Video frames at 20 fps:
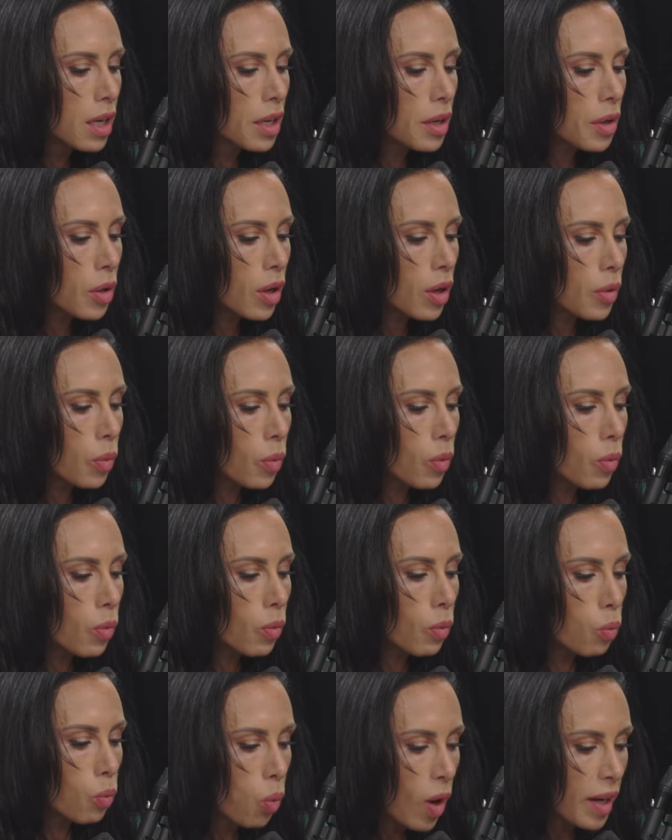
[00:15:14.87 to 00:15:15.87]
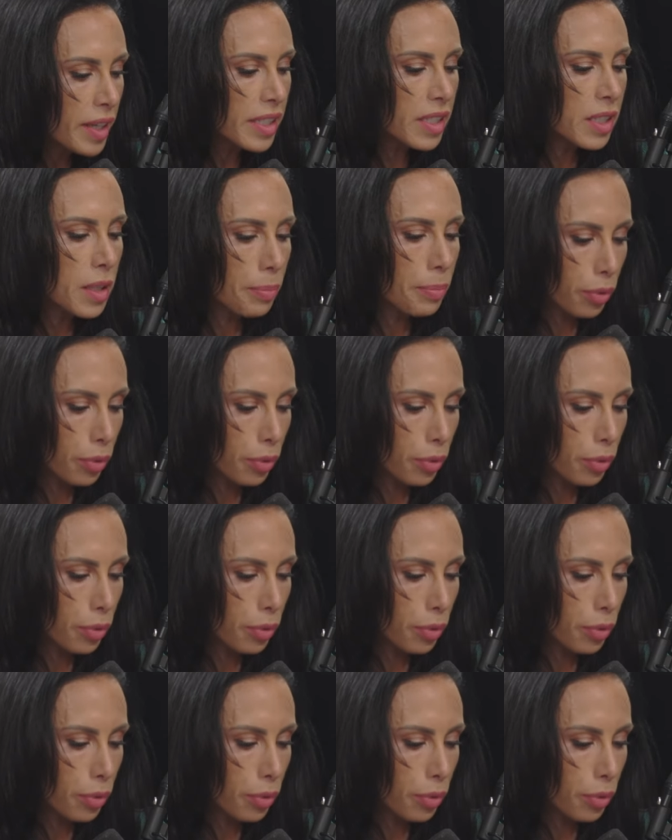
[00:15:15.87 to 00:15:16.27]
Great guy. What is the